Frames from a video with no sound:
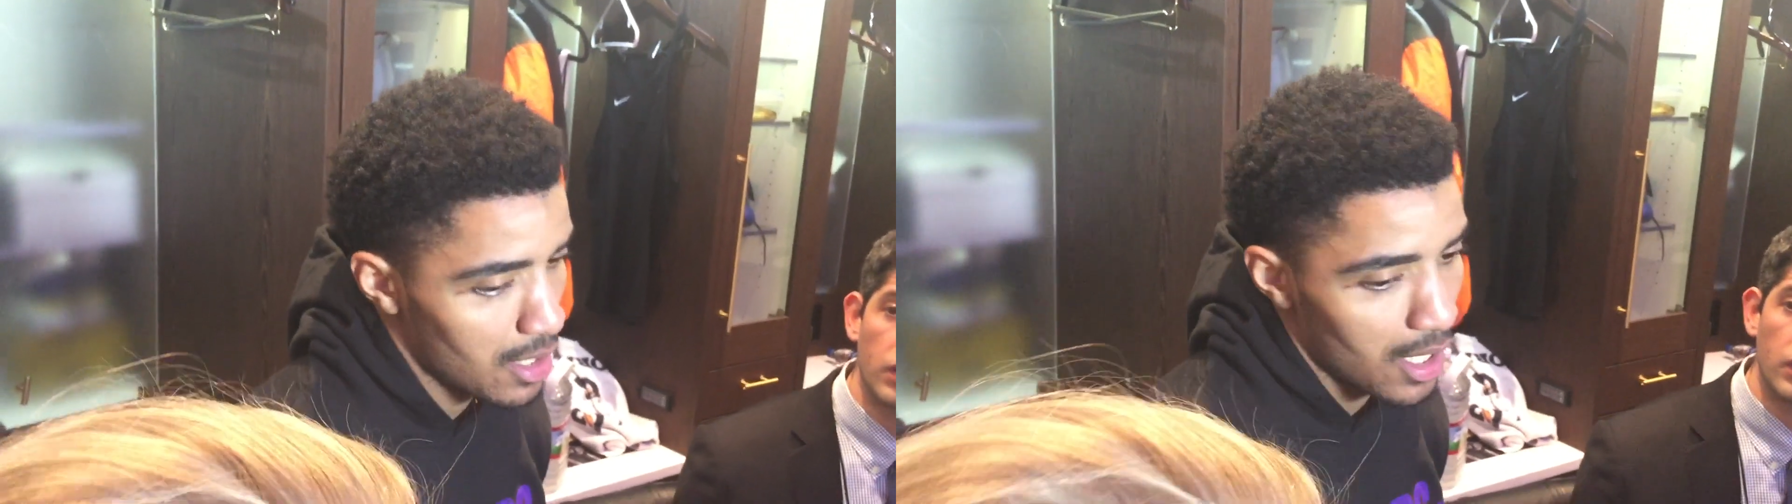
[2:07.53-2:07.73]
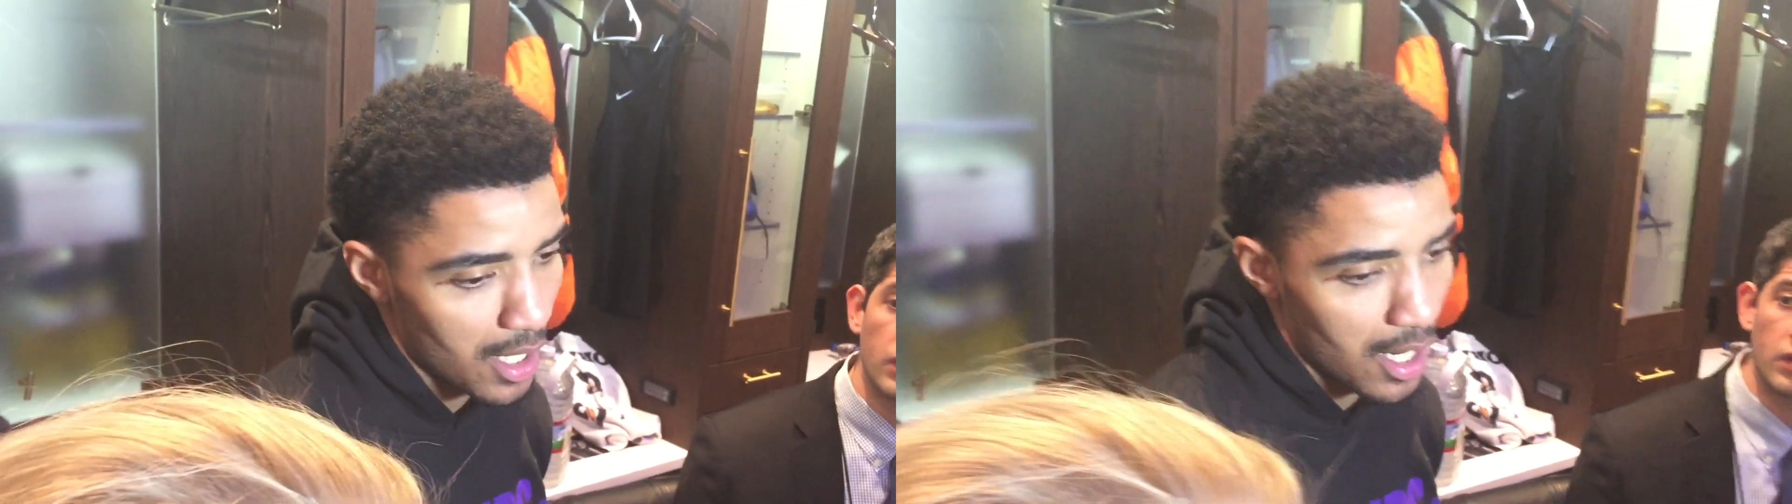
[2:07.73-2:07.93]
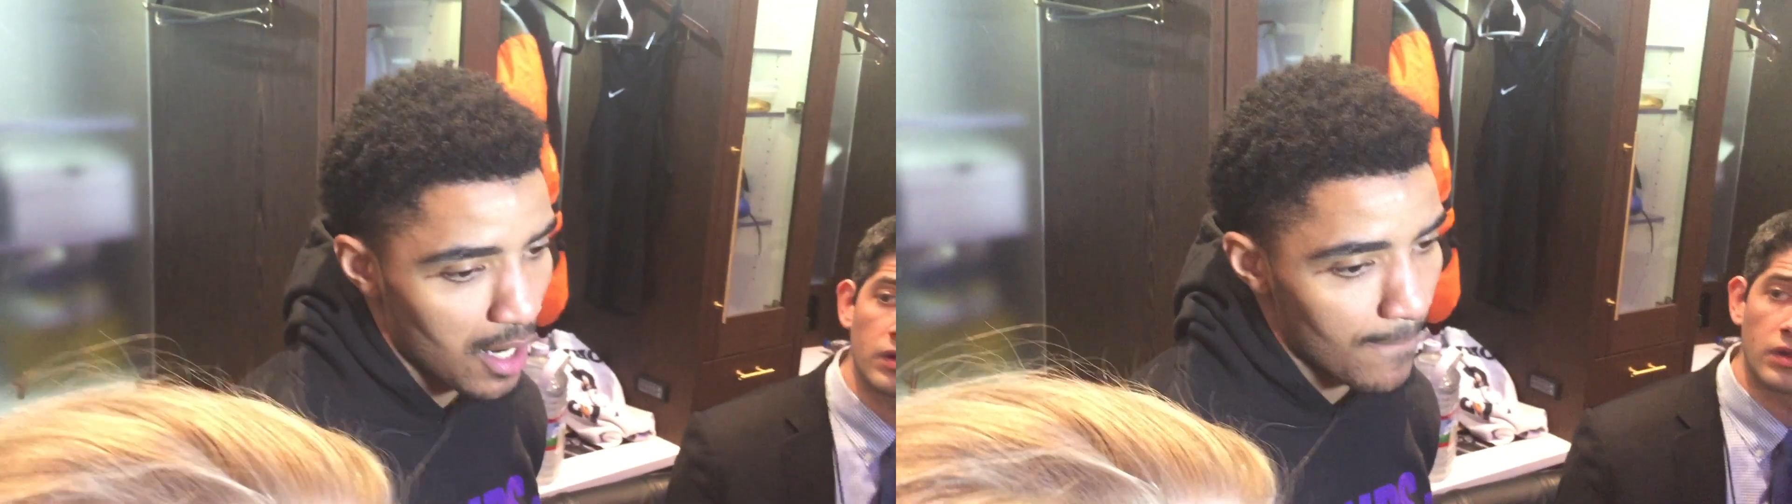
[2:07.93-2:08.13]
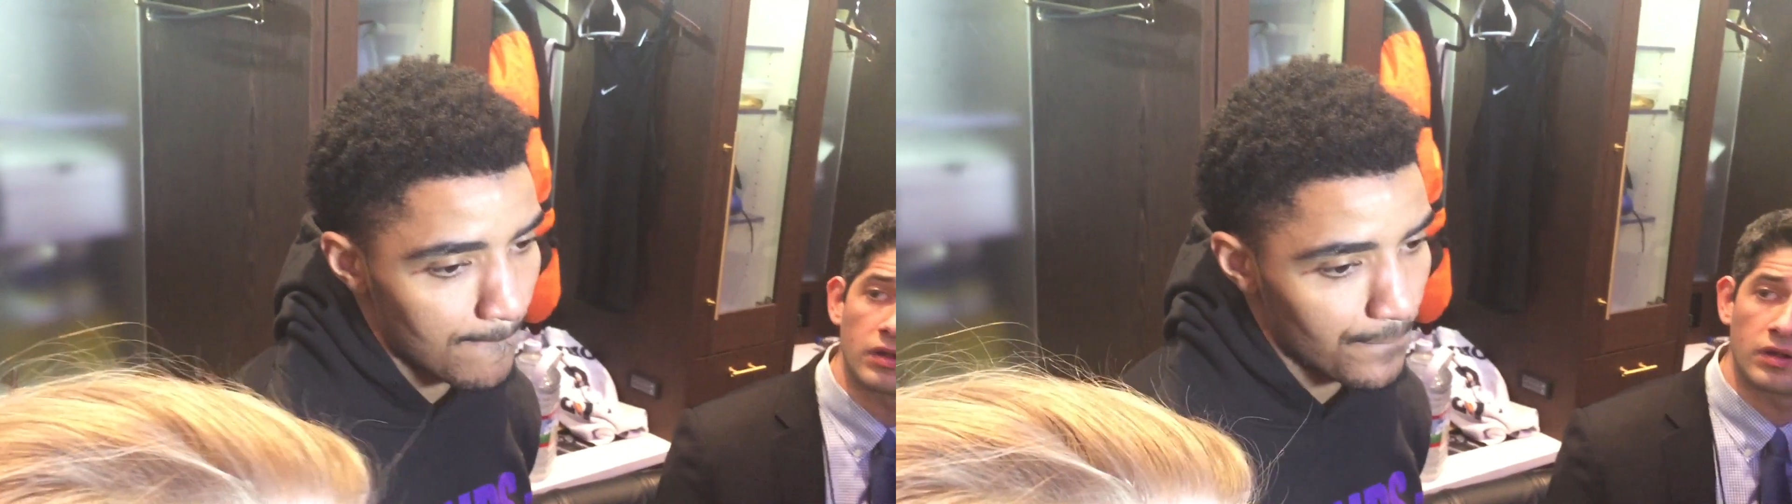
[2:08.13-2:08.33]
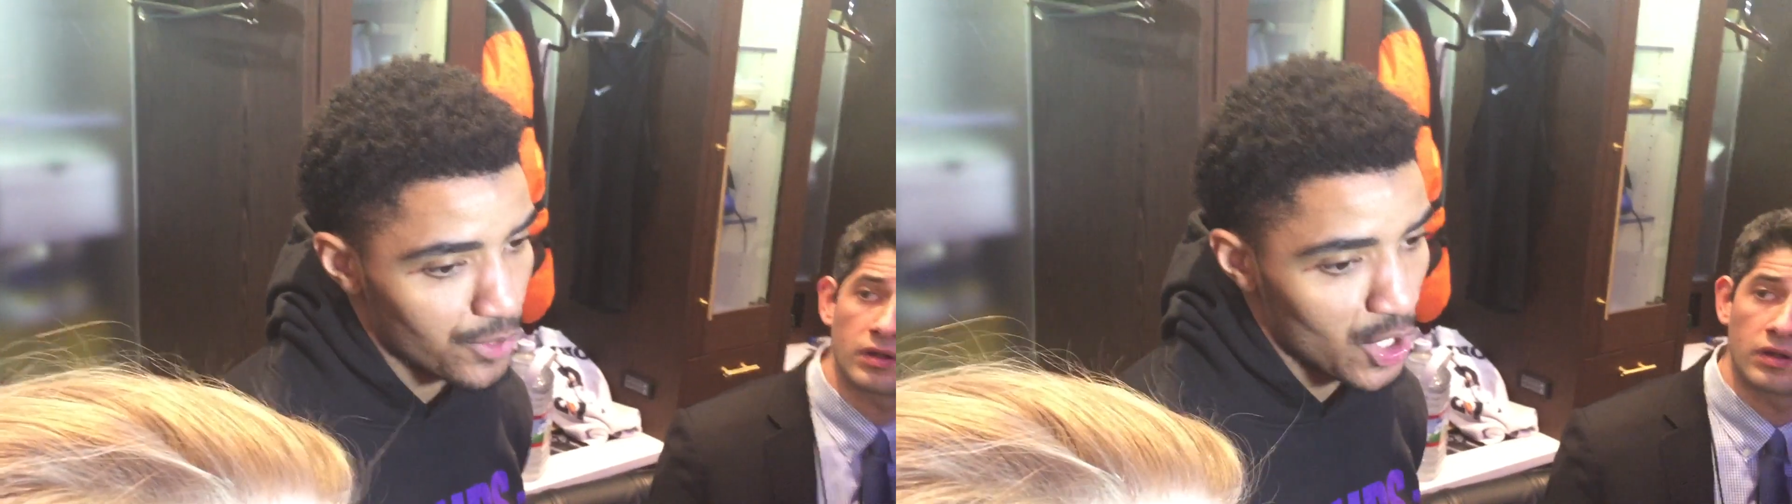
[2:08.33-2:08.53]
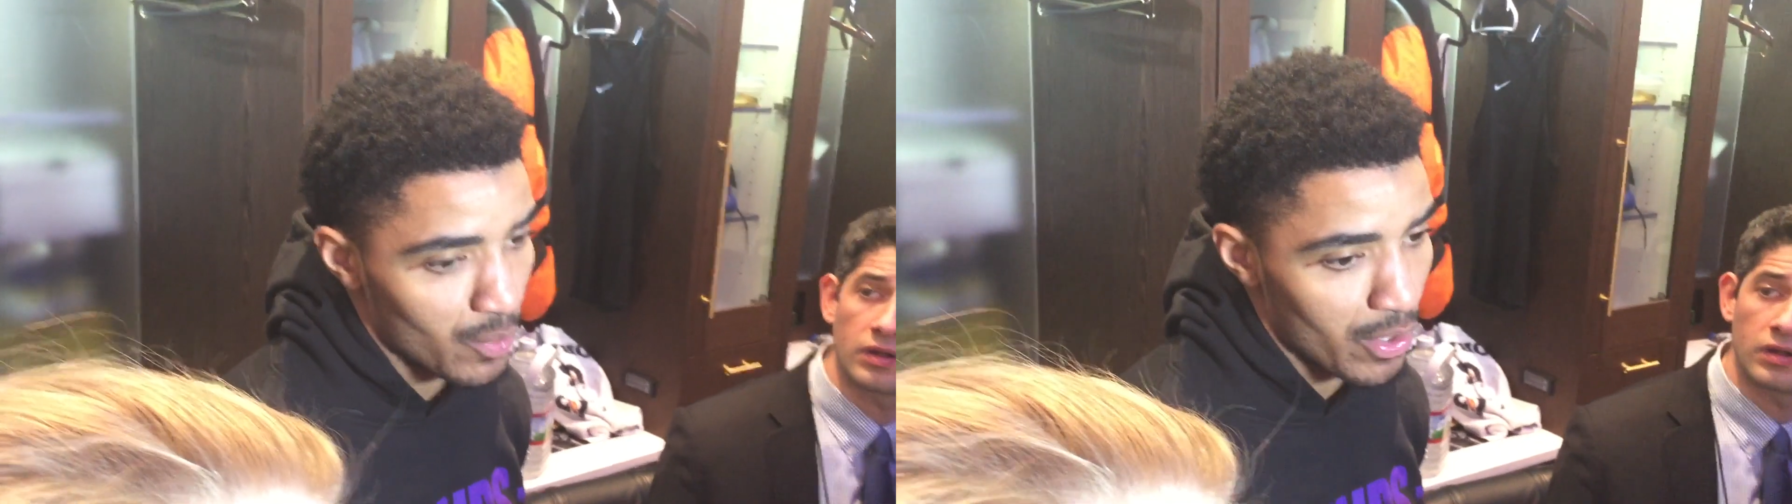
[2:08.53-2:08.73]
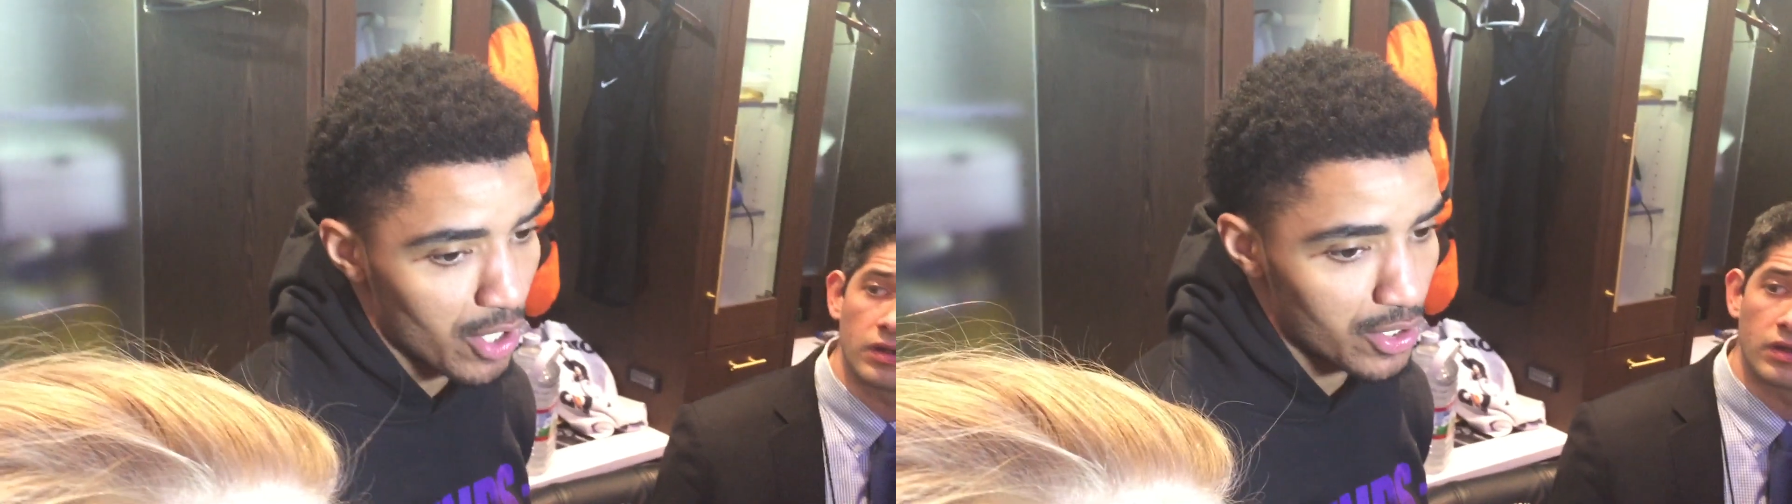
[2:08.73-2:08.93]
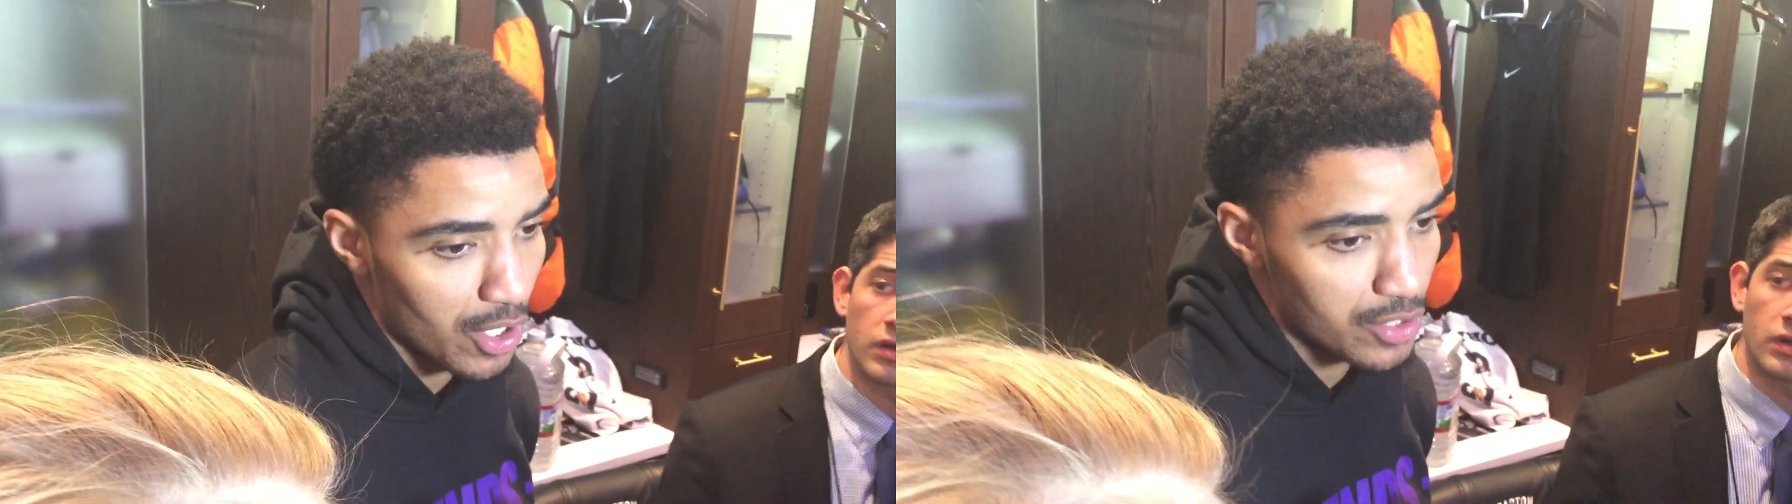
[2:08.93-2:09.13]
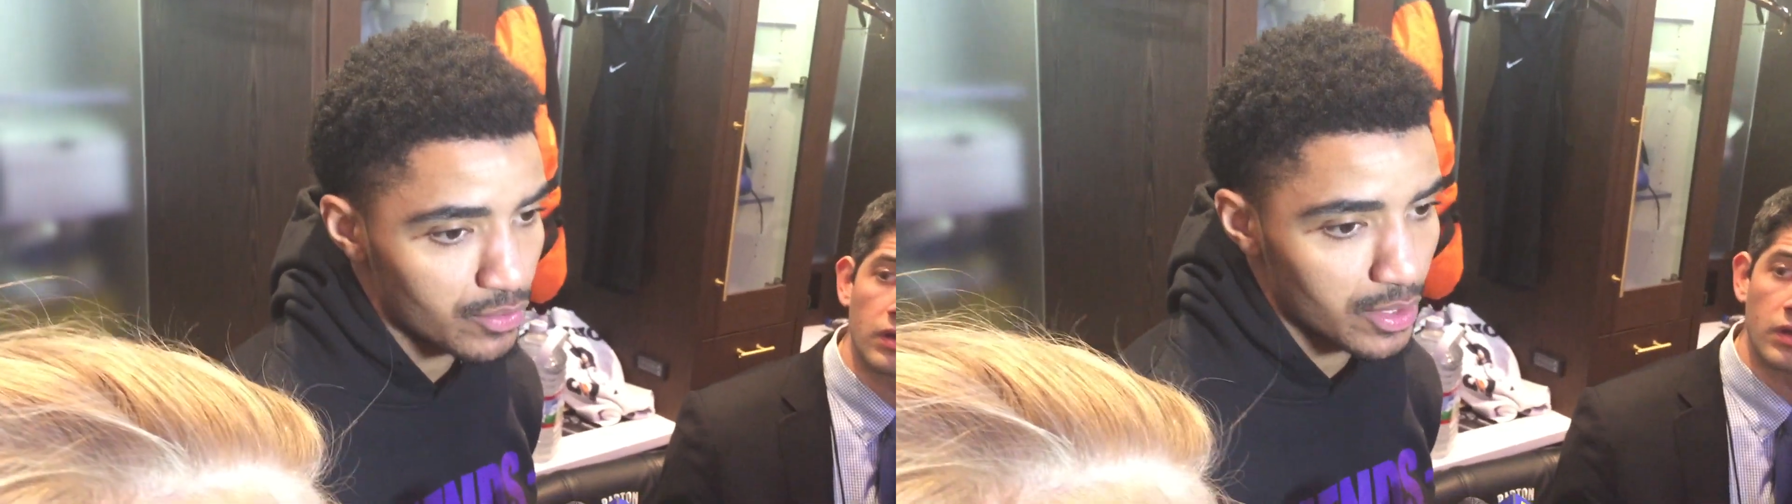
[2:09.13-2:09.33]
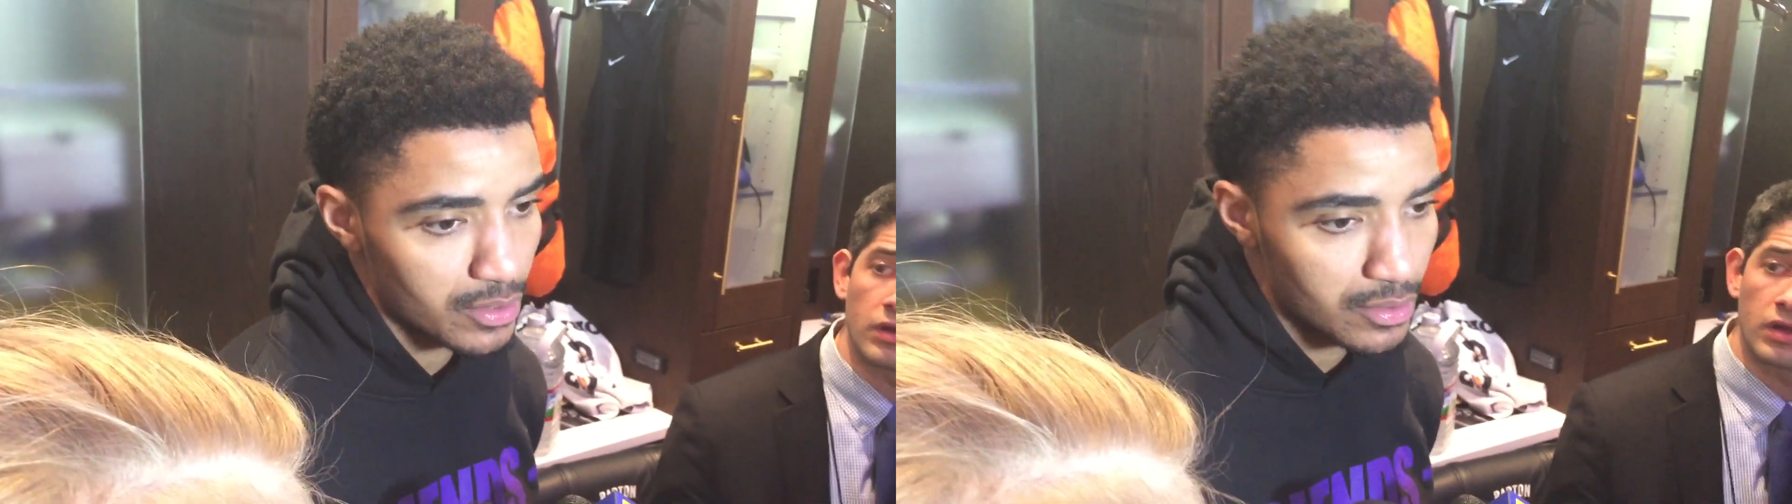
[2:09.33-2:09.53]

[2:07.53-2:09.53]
and we're hard to guard as well.